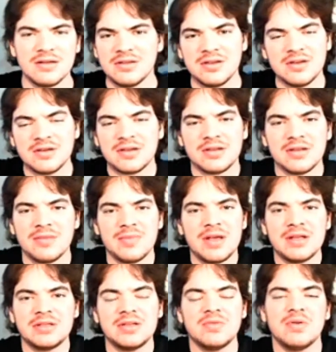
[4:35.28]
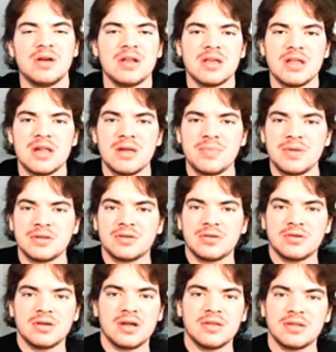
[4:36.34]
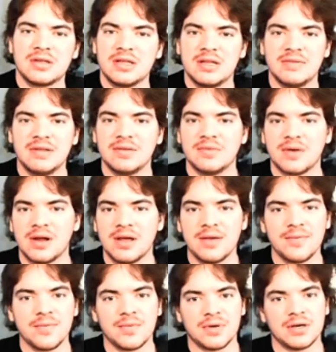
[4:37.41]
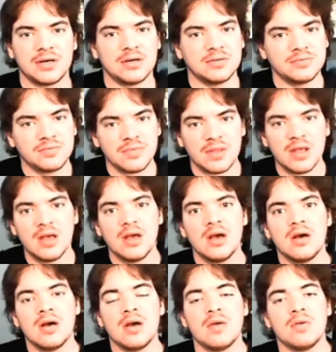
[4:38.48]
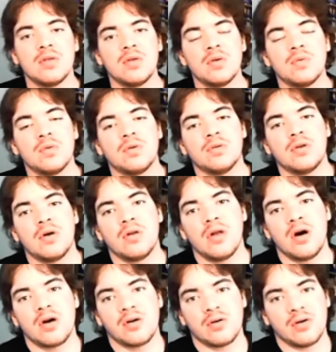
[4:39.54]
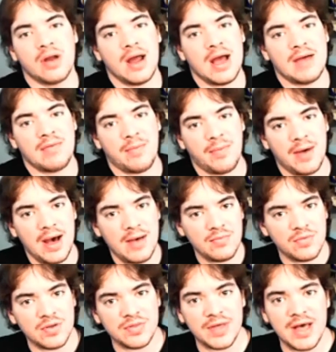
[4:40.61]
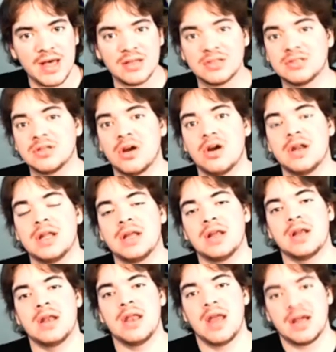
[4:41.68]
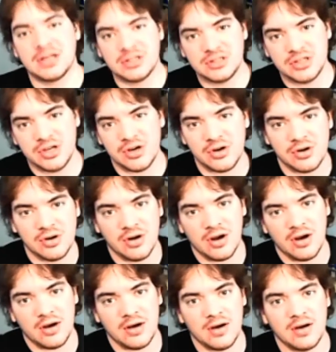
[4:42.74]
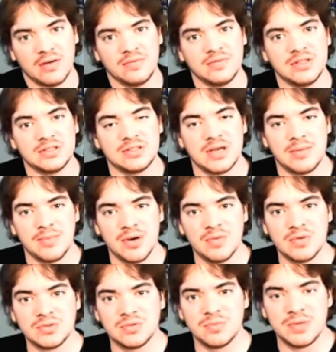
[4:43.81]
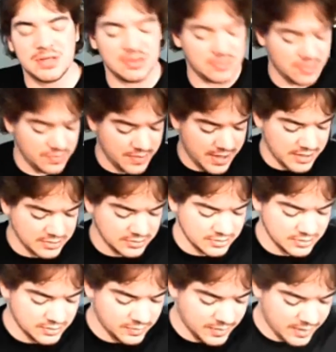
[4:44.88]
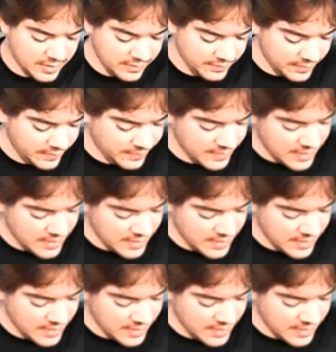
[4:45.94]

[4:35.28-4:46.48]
It makes you want to get up and turn down the TV, right? Well, you will no longer have a problem with that starting next year of December, which will be in 2012.